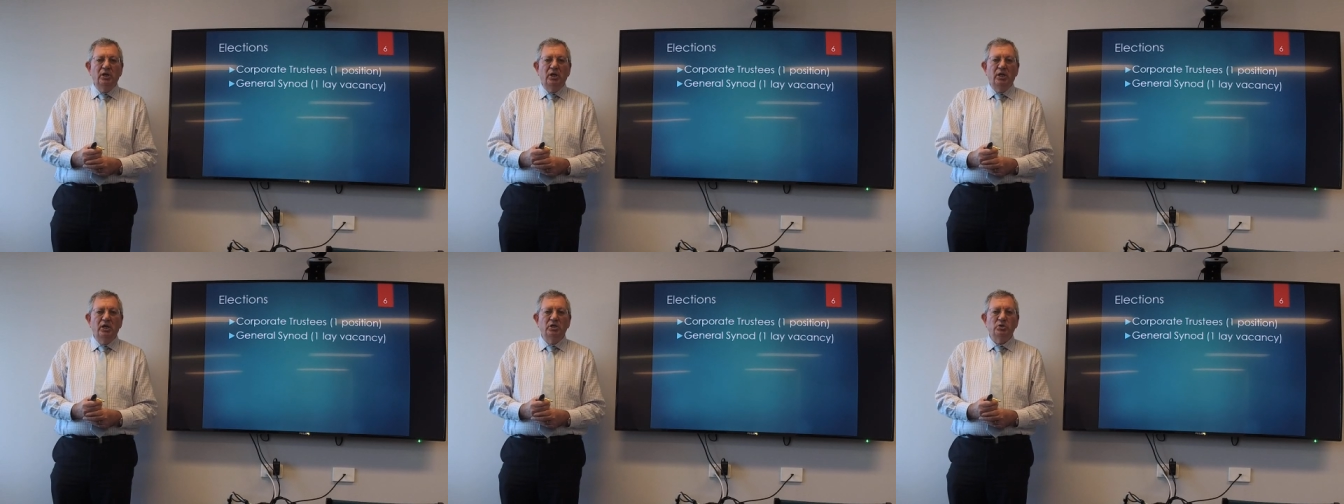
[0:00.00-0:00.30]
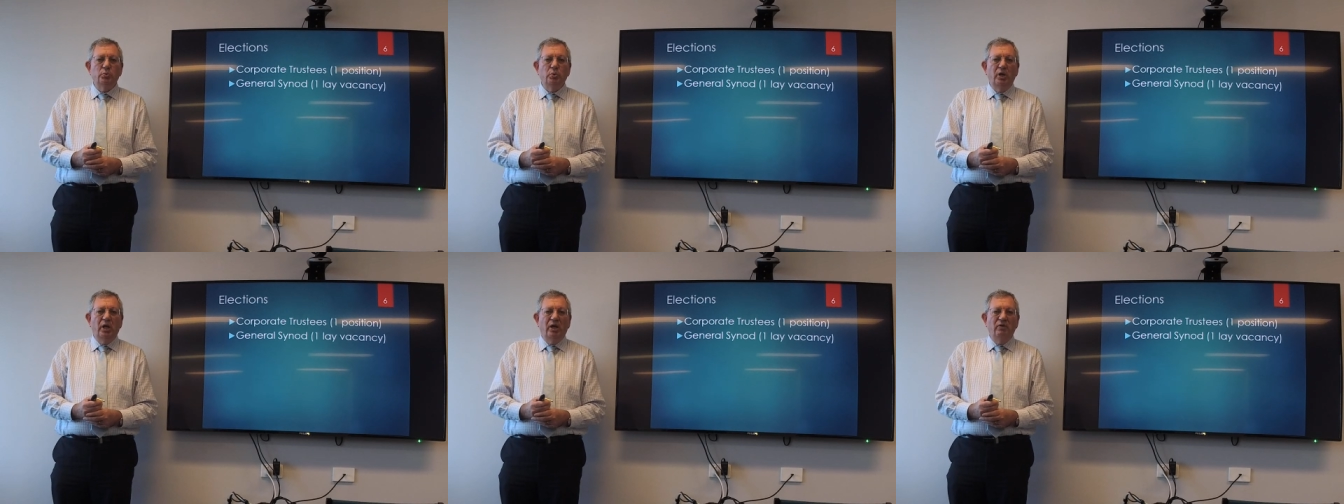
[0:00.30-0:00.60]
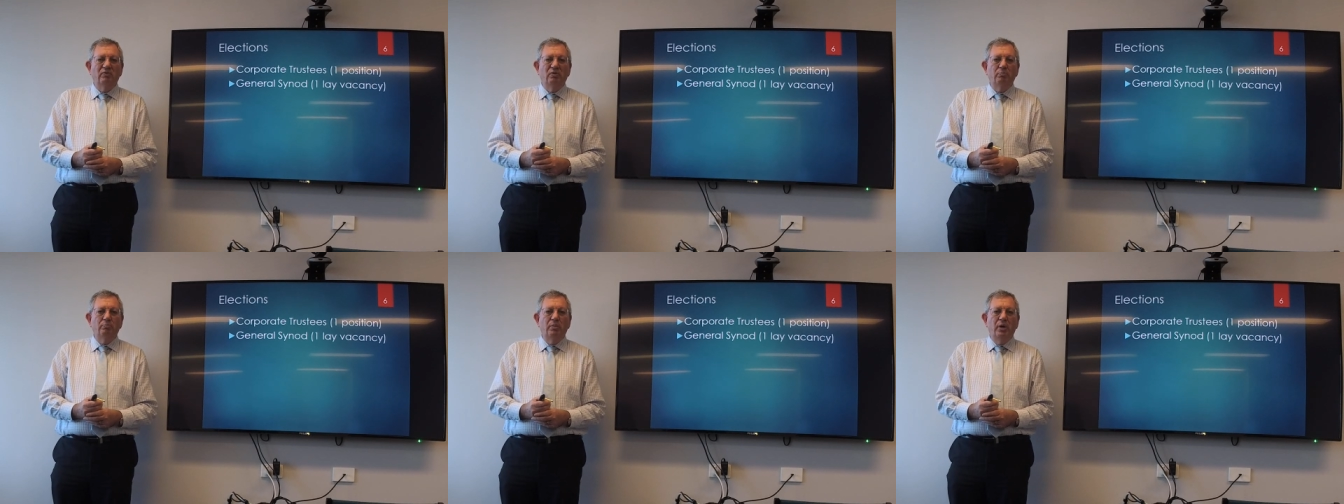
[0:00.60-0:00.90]
years we
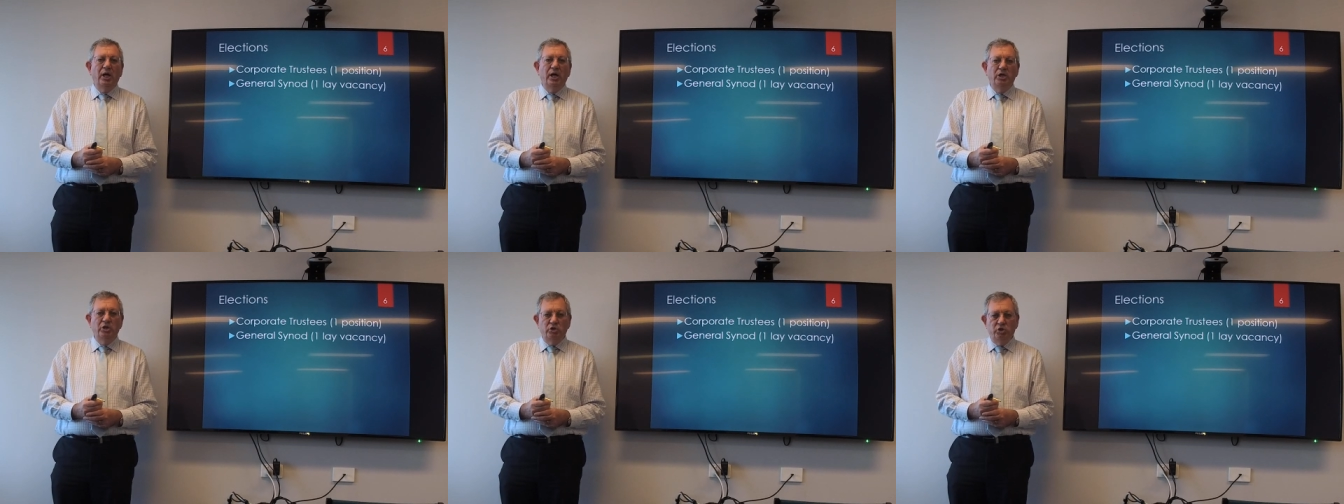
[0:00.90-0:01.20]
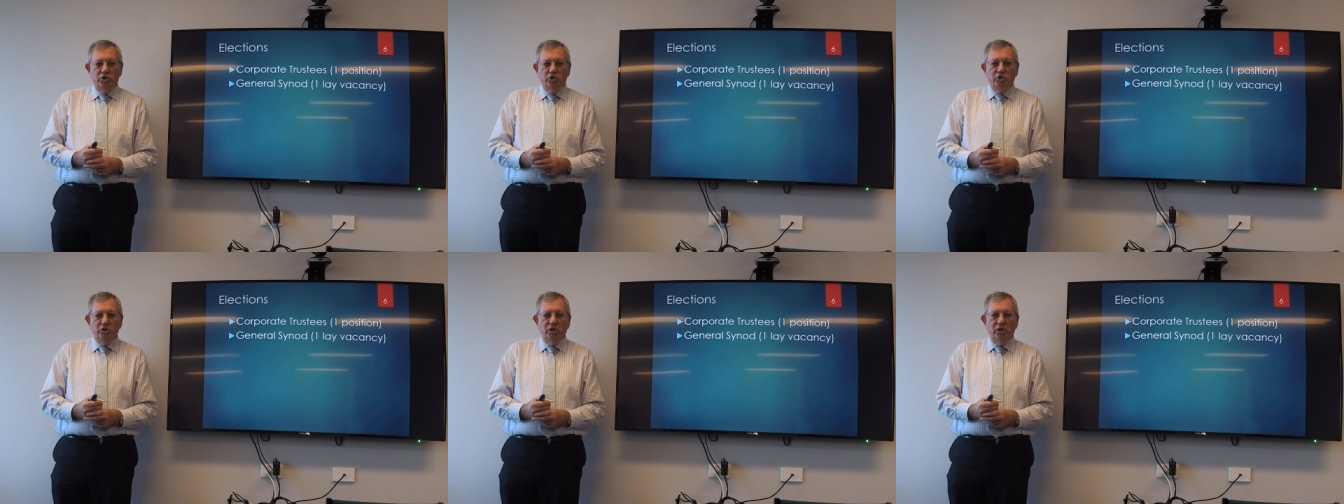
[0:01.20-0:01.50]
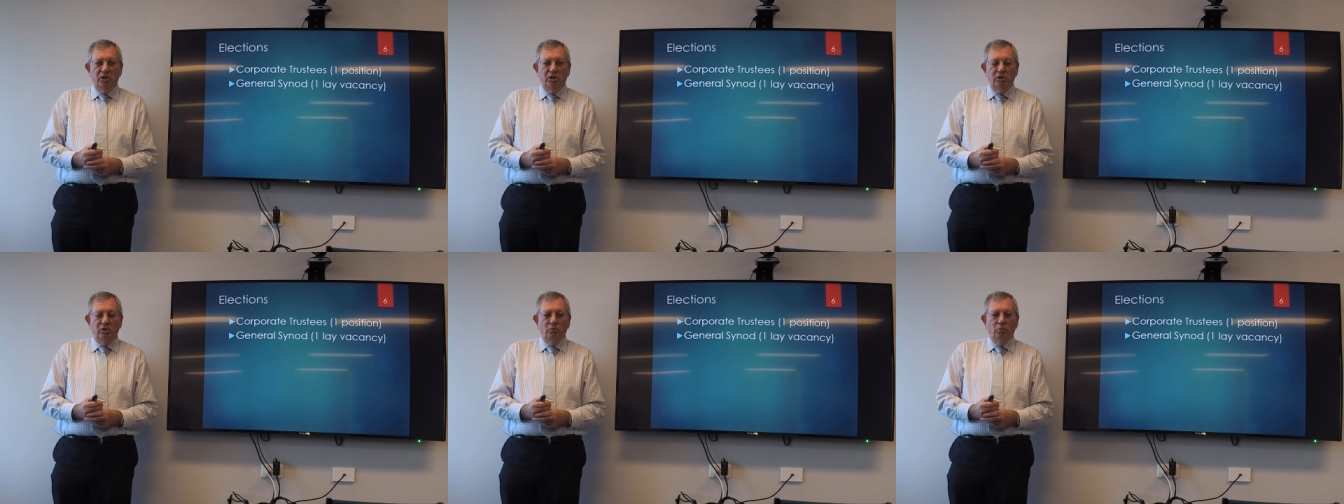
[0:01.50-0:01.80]
have a major
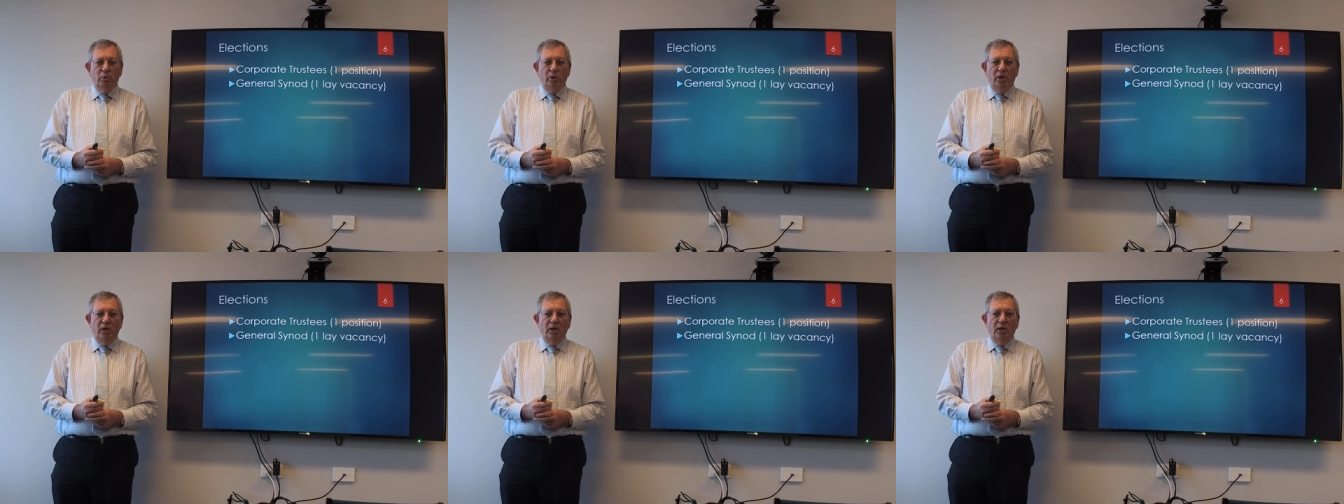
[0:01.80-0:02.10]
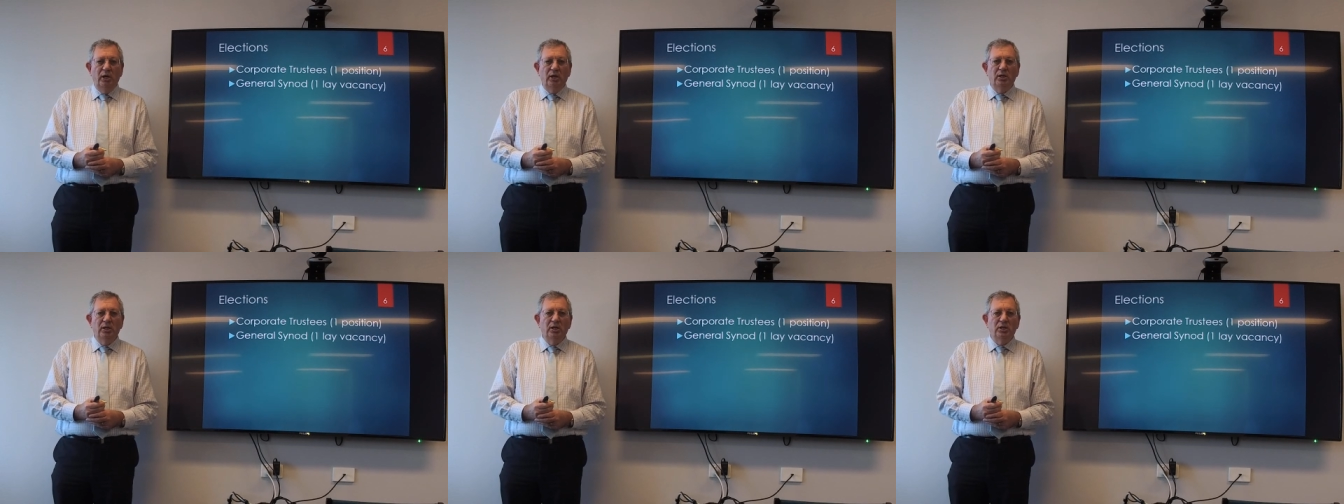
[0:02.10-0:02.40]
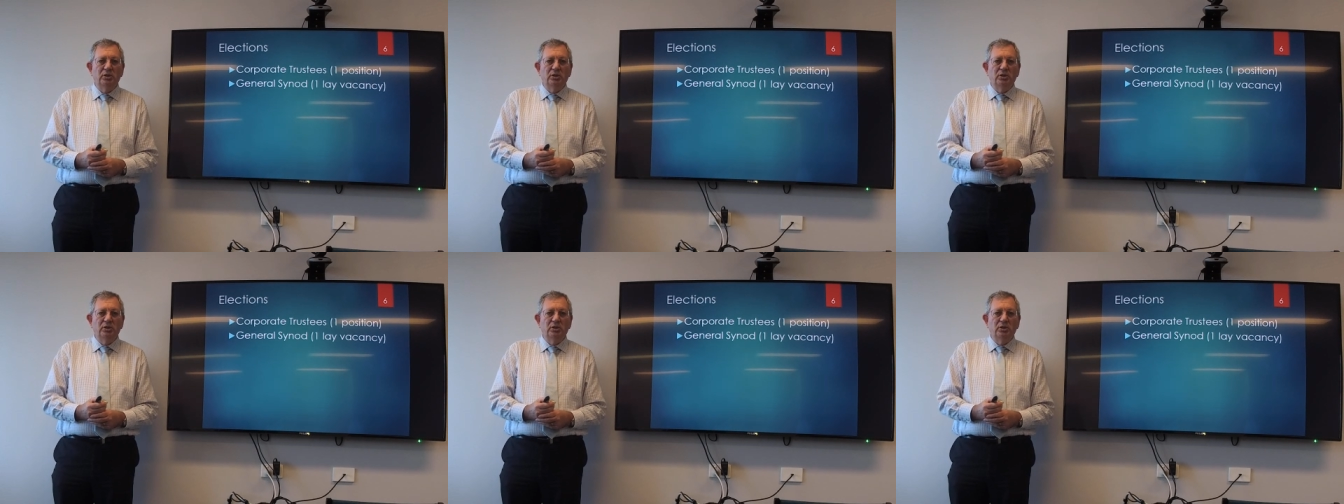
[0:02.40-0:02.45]
synod where